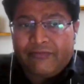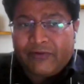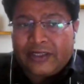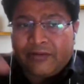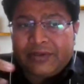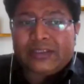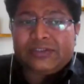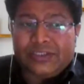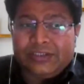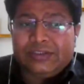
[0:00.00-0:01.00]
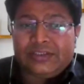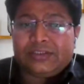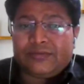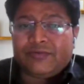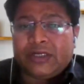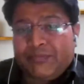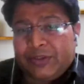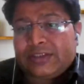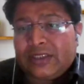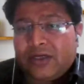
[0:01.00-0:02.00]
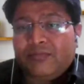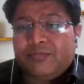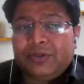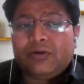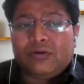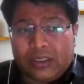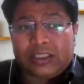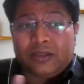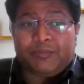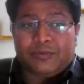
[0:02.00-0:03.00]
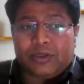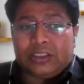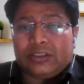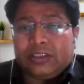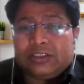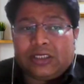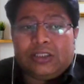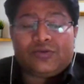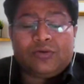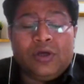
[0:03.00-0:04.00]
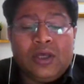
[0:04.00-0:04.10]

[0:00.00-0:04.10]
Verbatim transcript: whatever the changes one person company or other other things also